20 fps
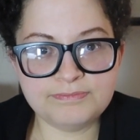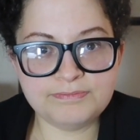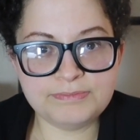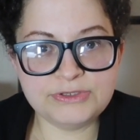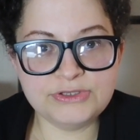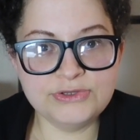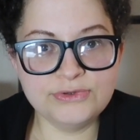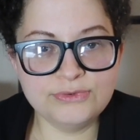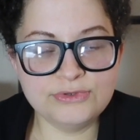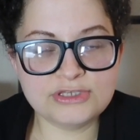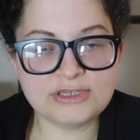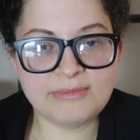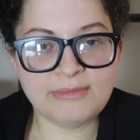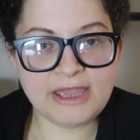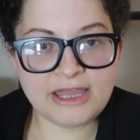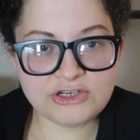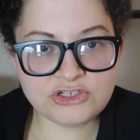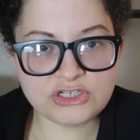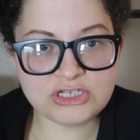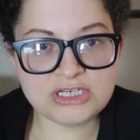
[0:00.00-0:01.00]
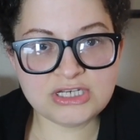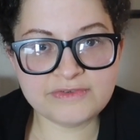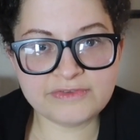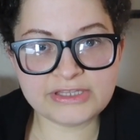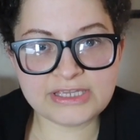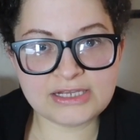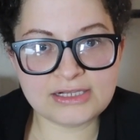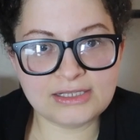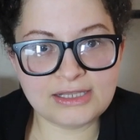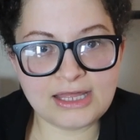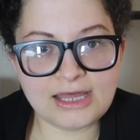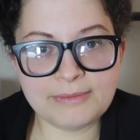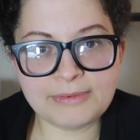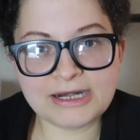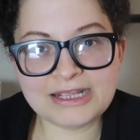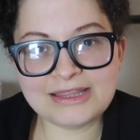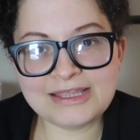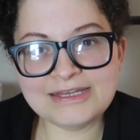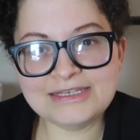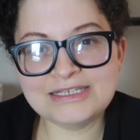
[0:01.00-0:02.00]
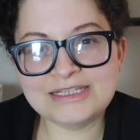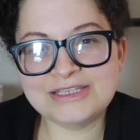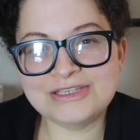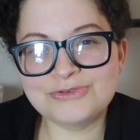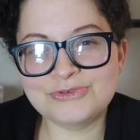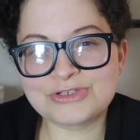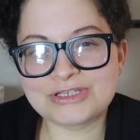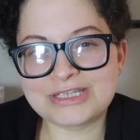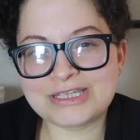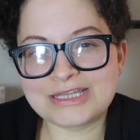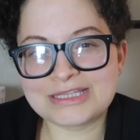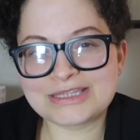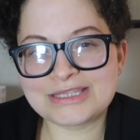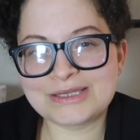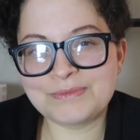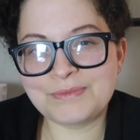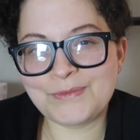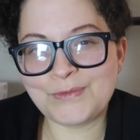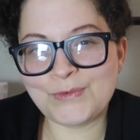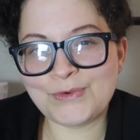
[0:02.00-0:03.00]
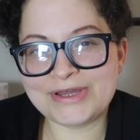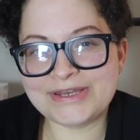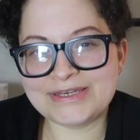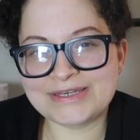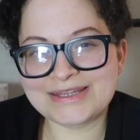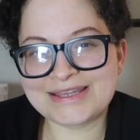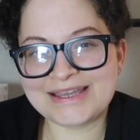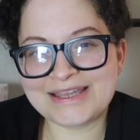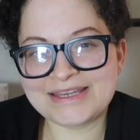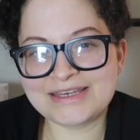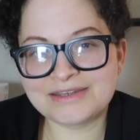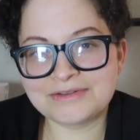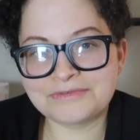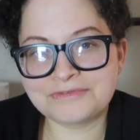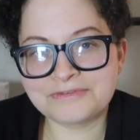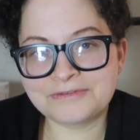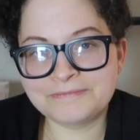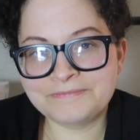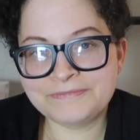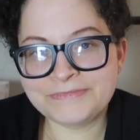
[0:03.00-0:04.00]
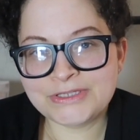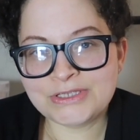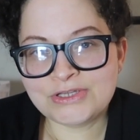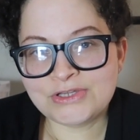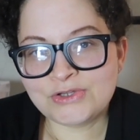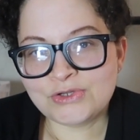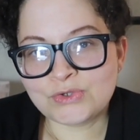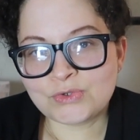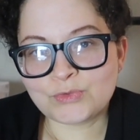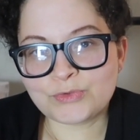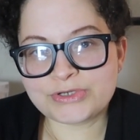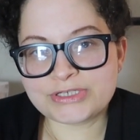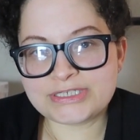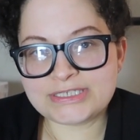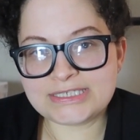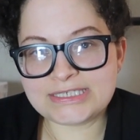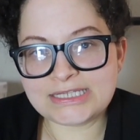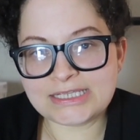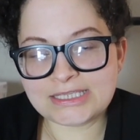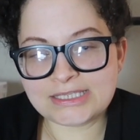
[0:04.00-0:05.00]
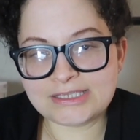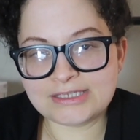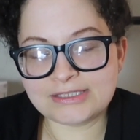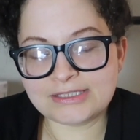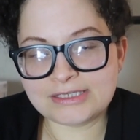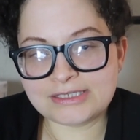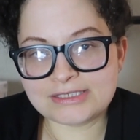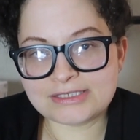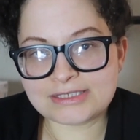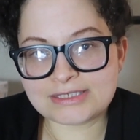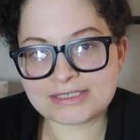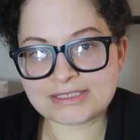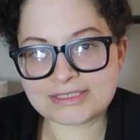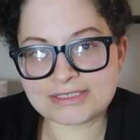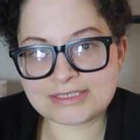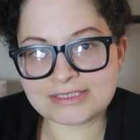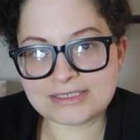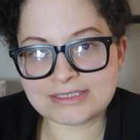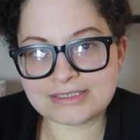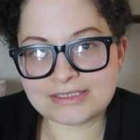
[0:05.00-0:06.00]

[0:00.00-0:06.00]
use imaginatively and a lot. But I like to usually get them one kind of ridiculous